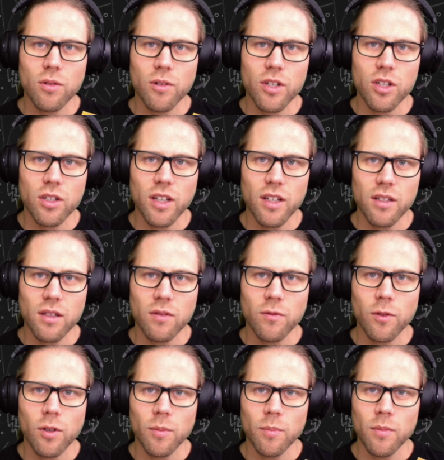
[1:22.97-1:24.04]
originated
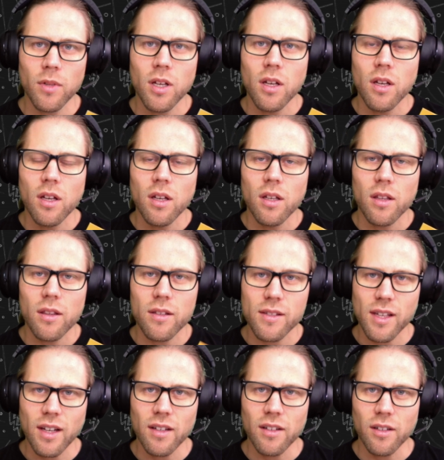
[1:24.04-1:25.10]
from the
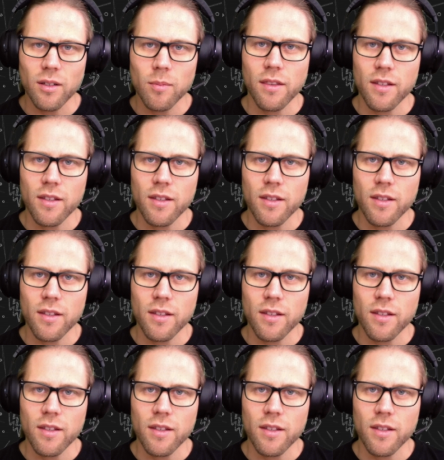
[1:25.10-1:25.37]
sender.